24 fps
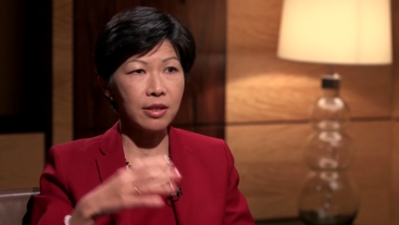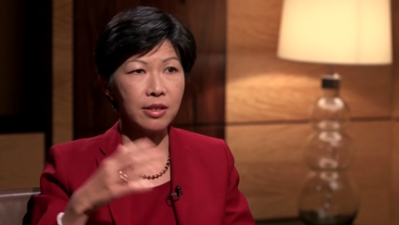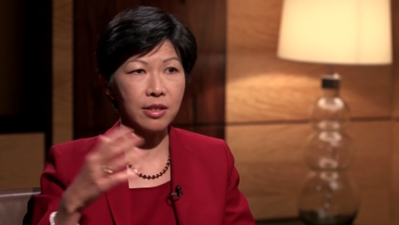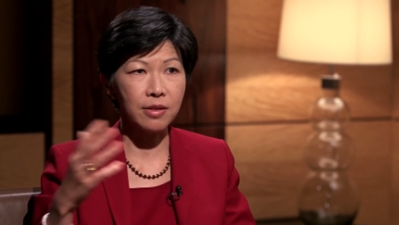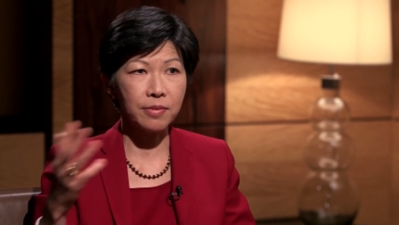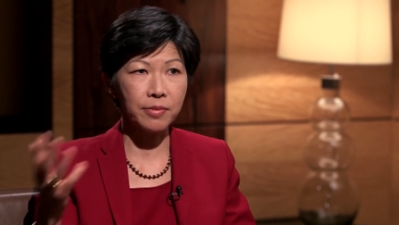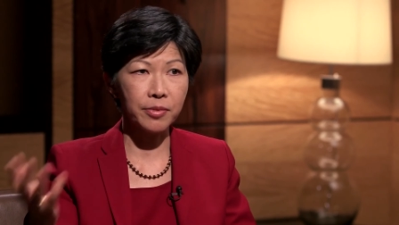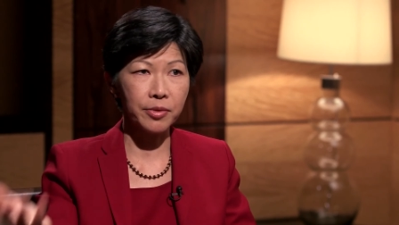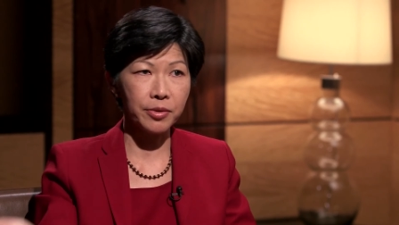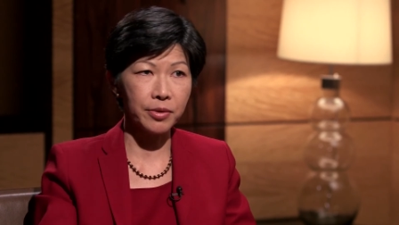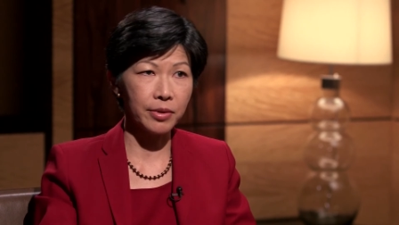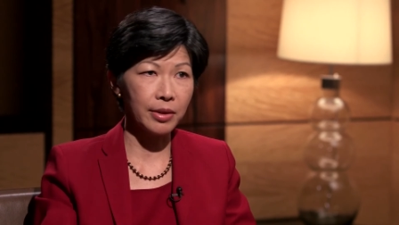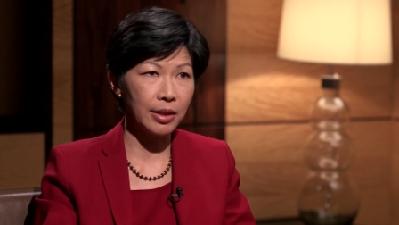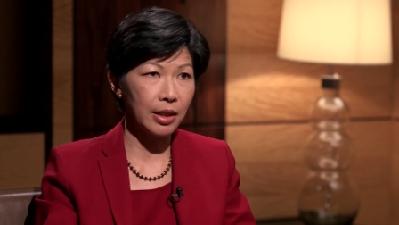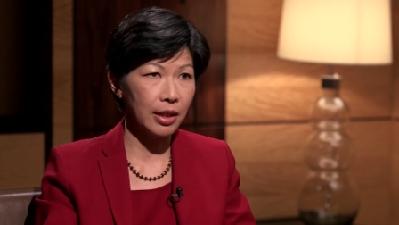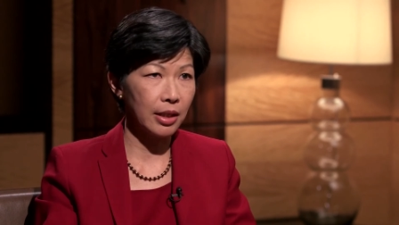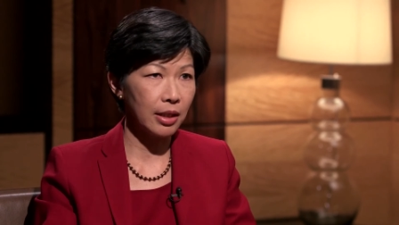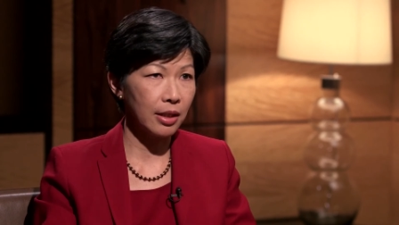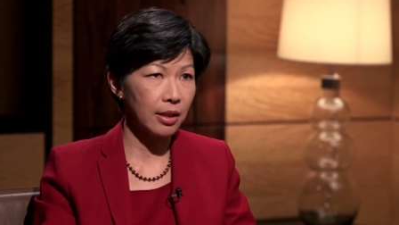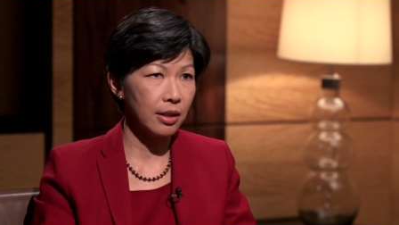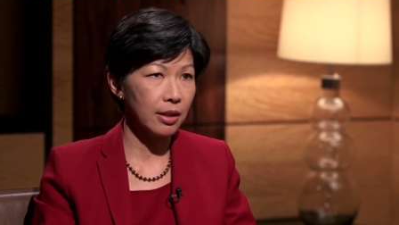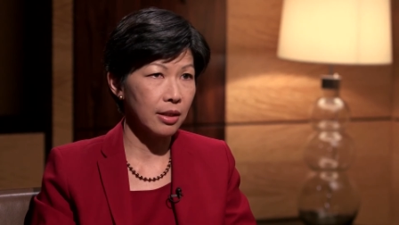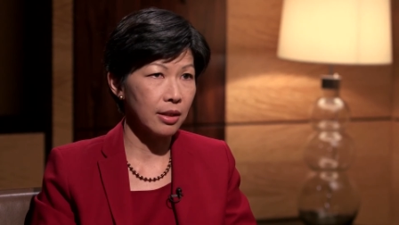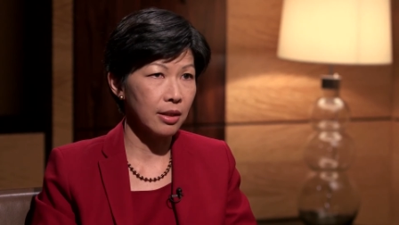It's more
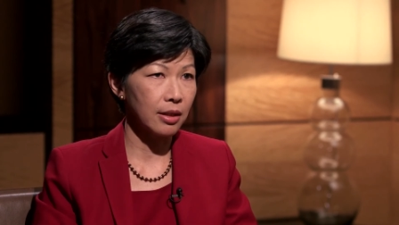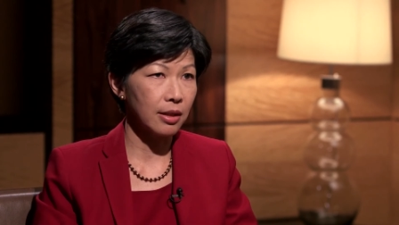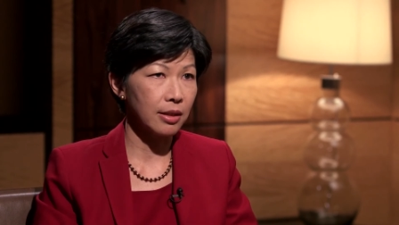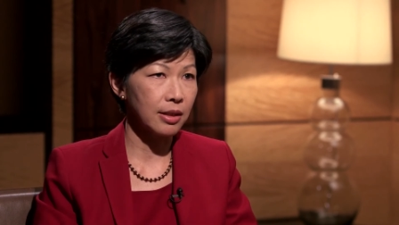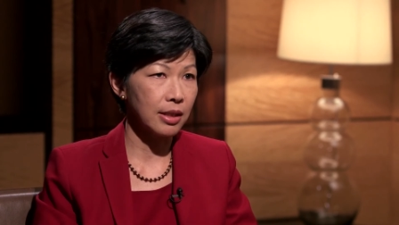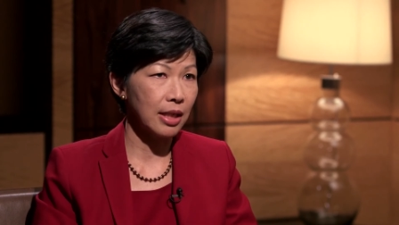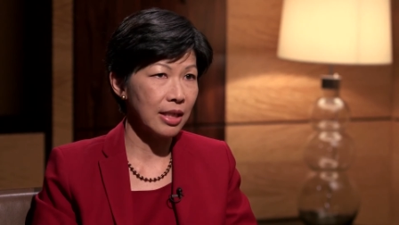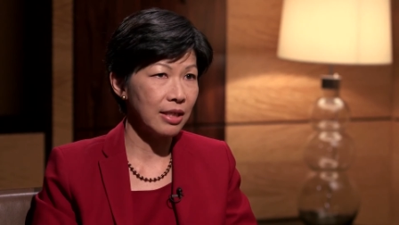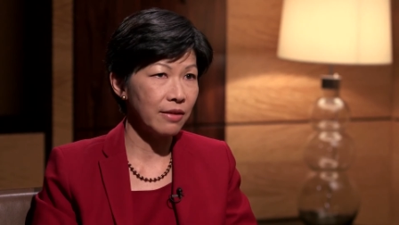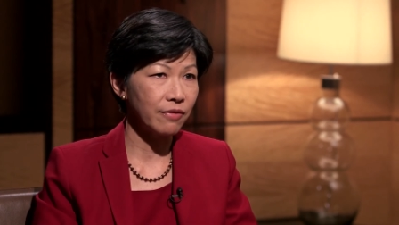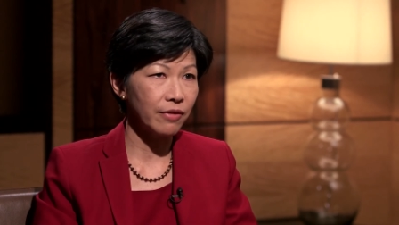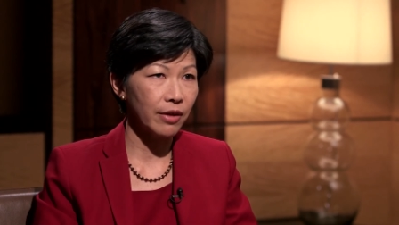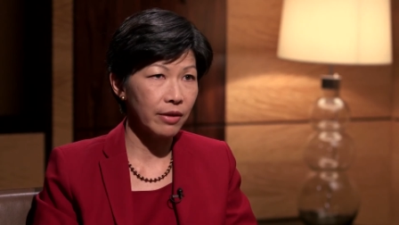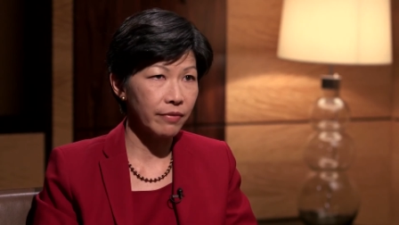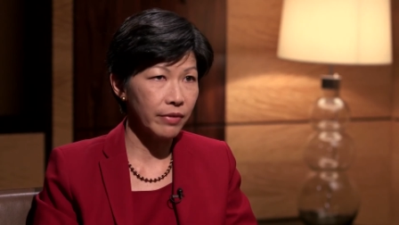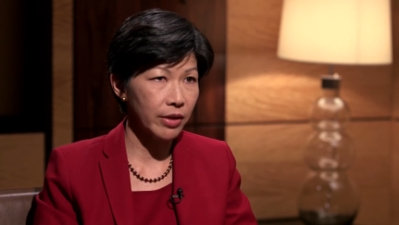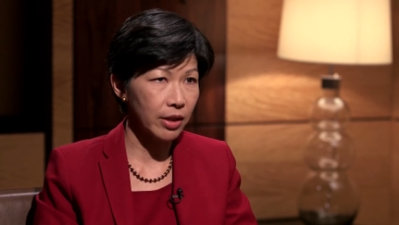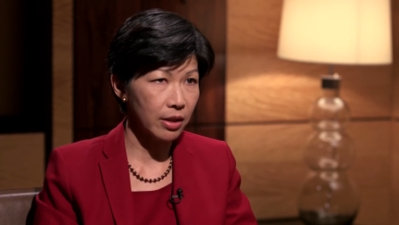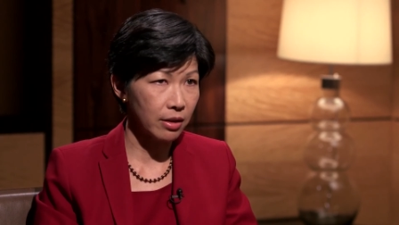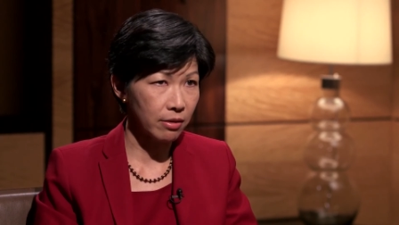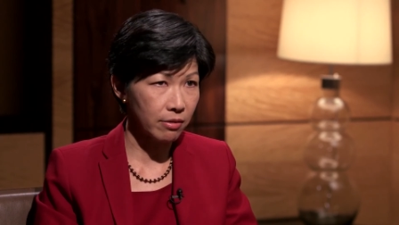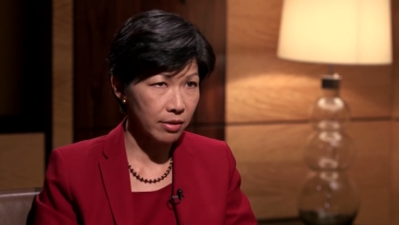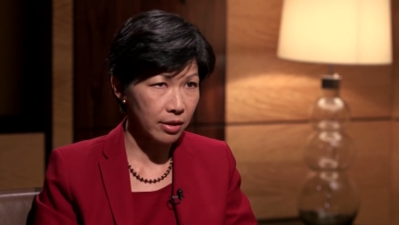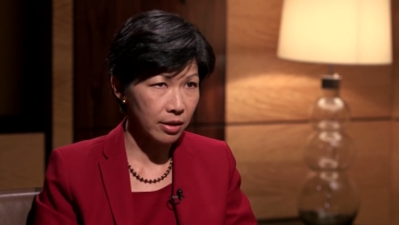like uh, 95,
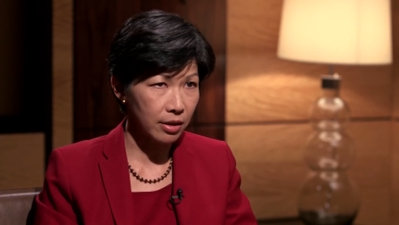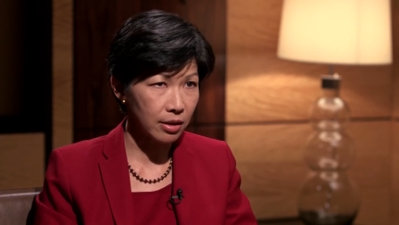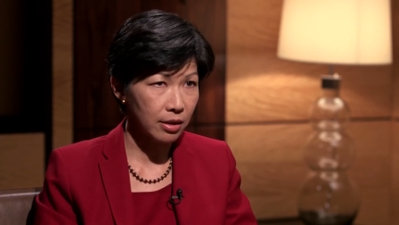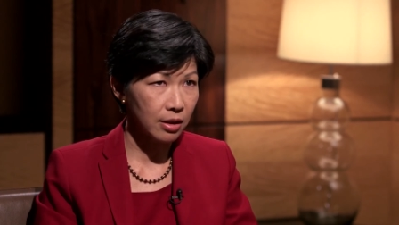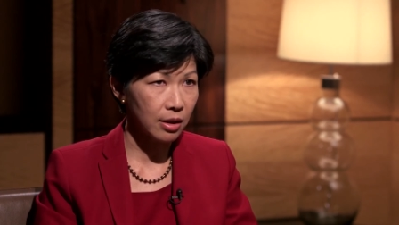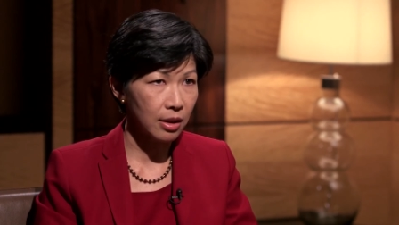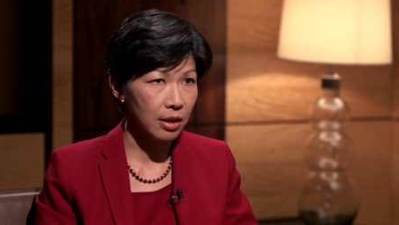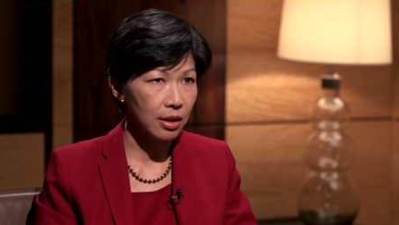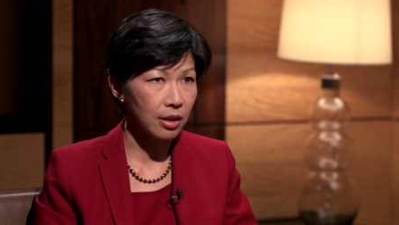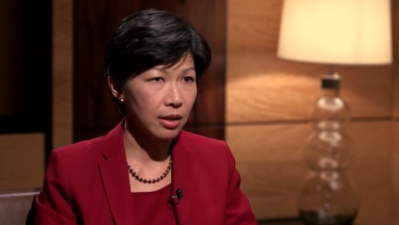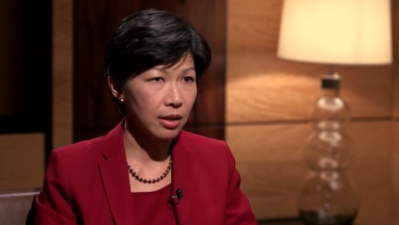100 uh,